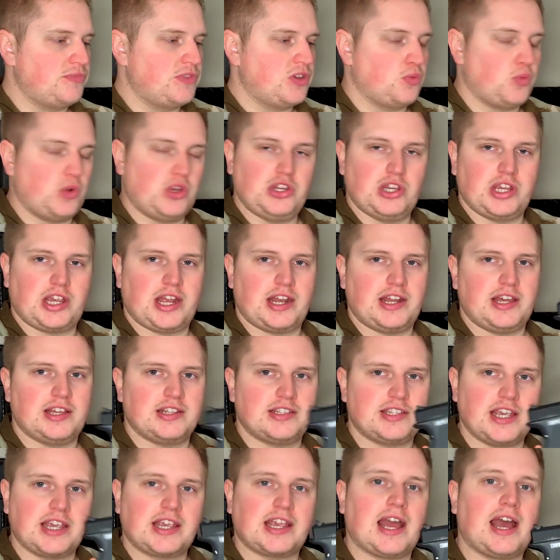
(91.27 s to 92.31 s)
when you get it,
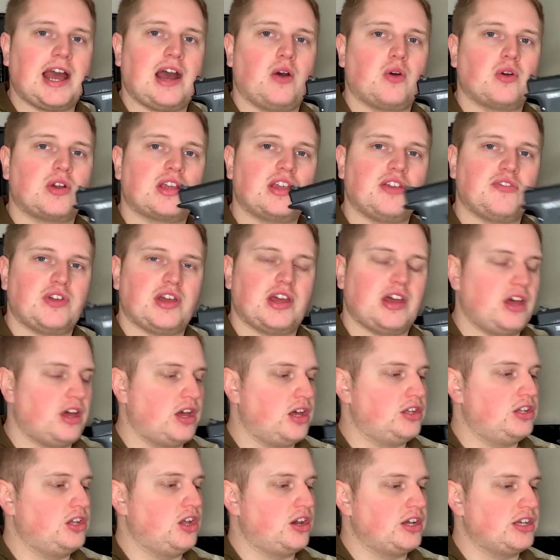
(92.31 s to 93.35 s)
take it out, give it a
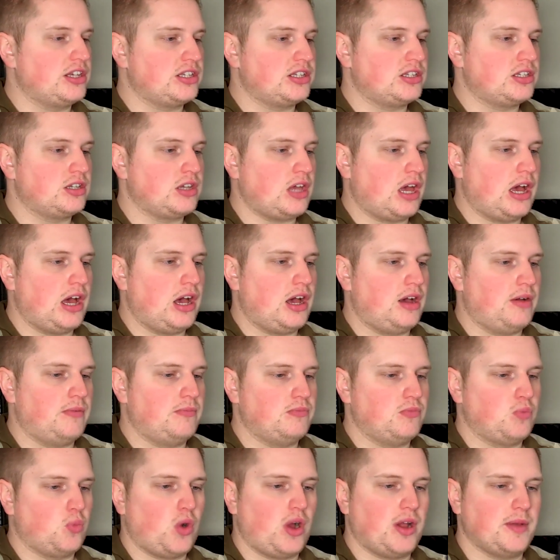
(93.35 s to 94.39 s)
nice
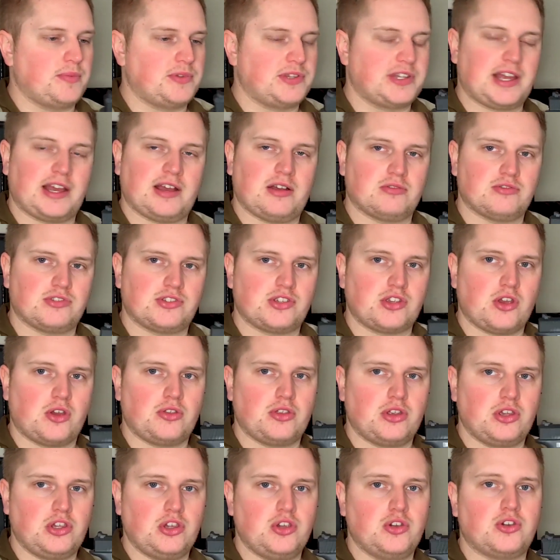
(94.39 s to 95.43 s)
wipe down so
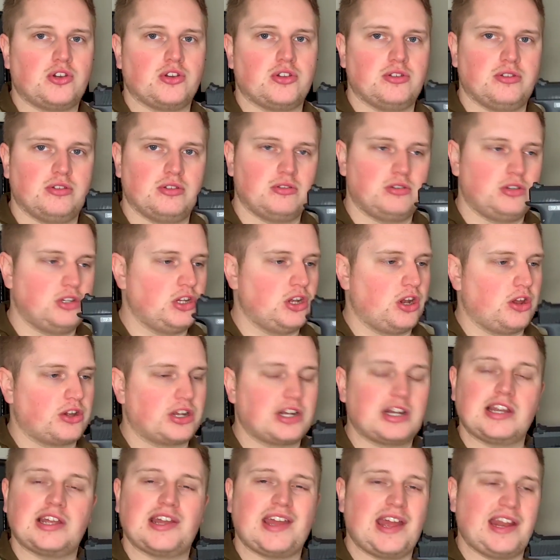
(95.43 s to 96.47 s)
that you can, you know,
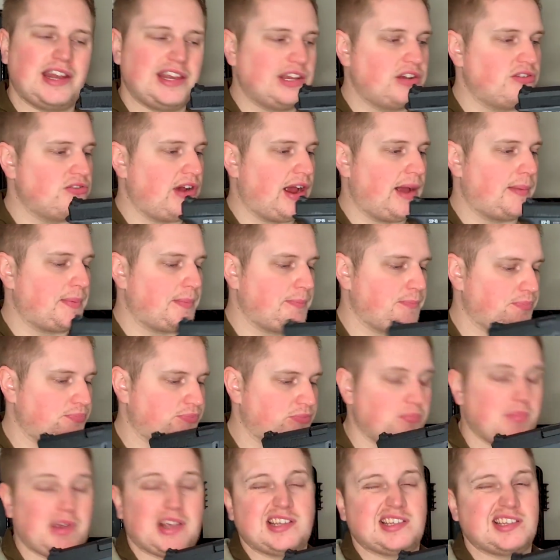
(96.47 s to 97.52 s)
clear any crap,
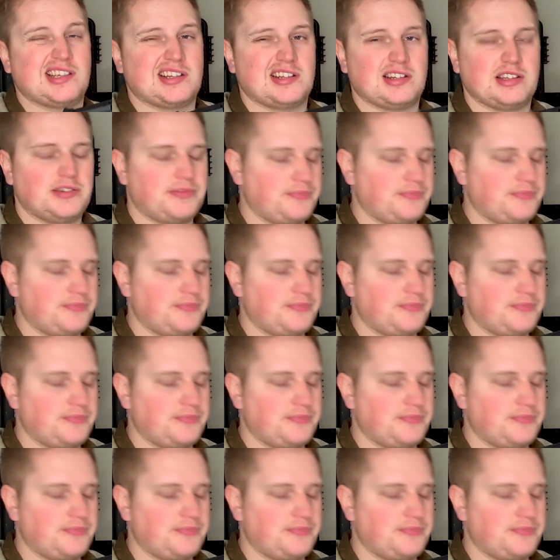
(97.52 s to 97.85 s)
basically.